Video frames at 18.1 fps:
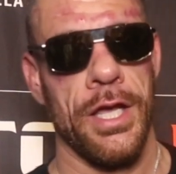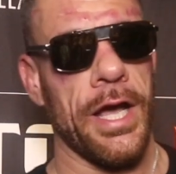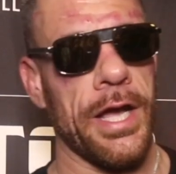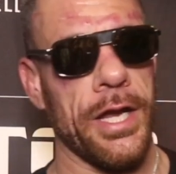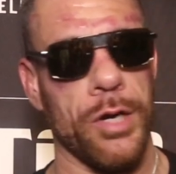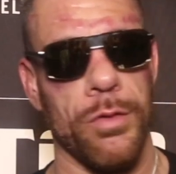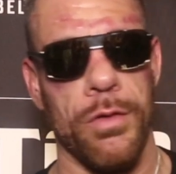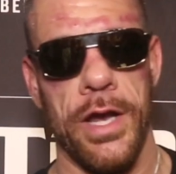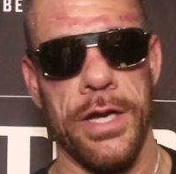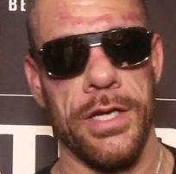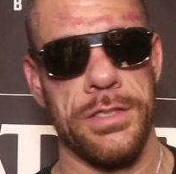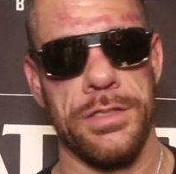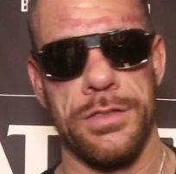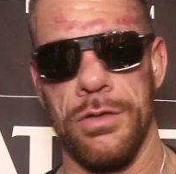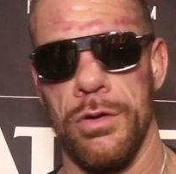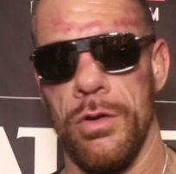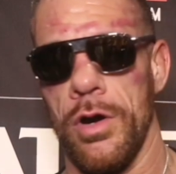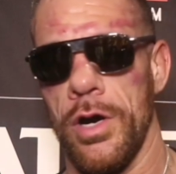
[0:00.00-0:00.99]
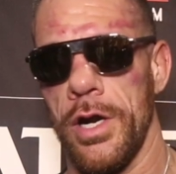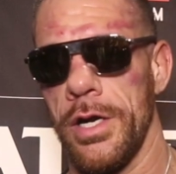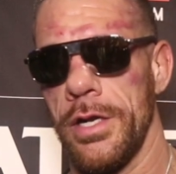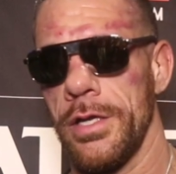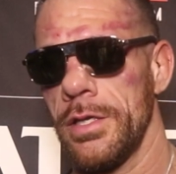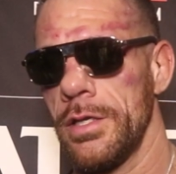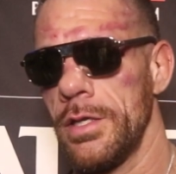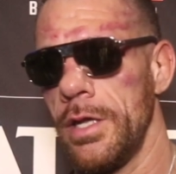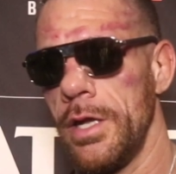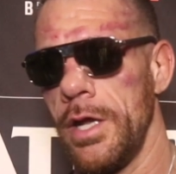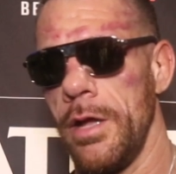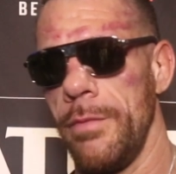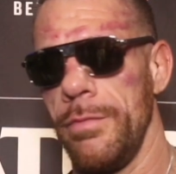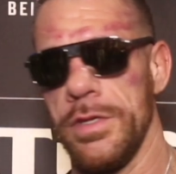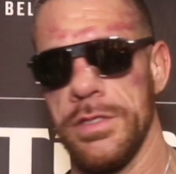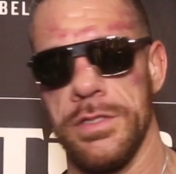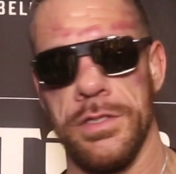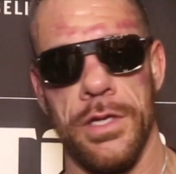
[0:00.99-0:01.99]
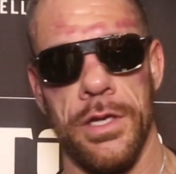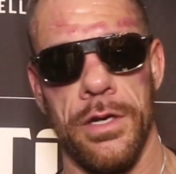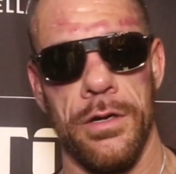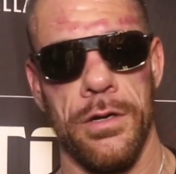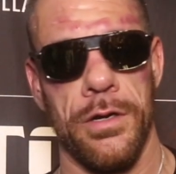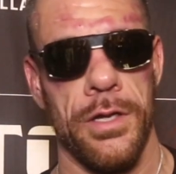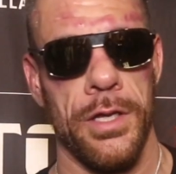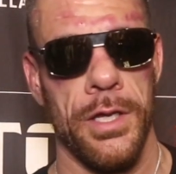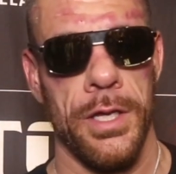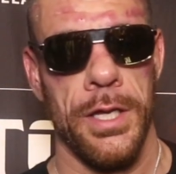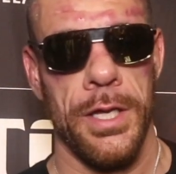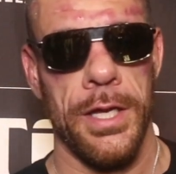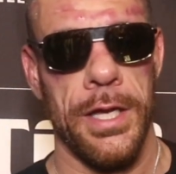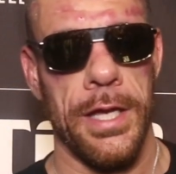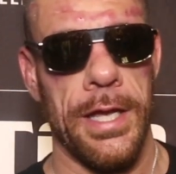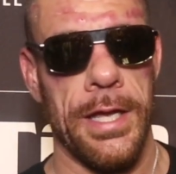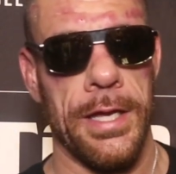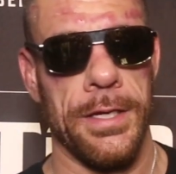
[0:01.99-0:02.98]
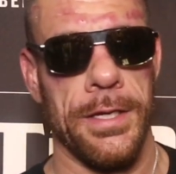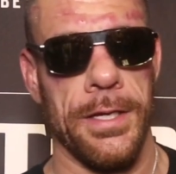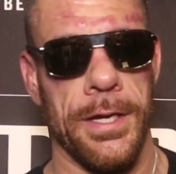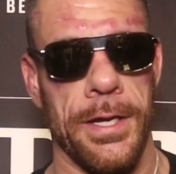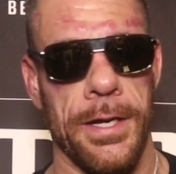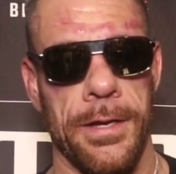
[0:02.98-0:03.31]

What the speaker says: I grinded so hard this year, and